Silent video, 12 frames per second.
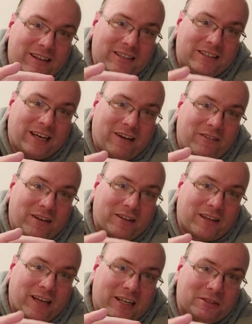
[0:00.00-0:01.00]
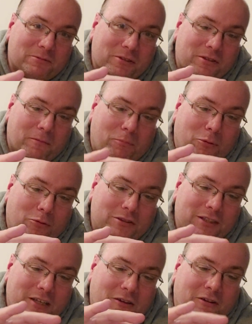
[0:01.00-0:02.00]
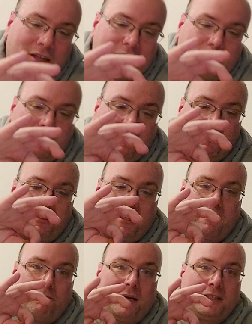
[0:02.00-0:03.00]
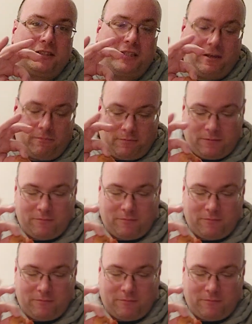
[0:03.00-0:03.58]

See how like the ketchup starting to pulsate? Oh, that's when you know you got the best dip.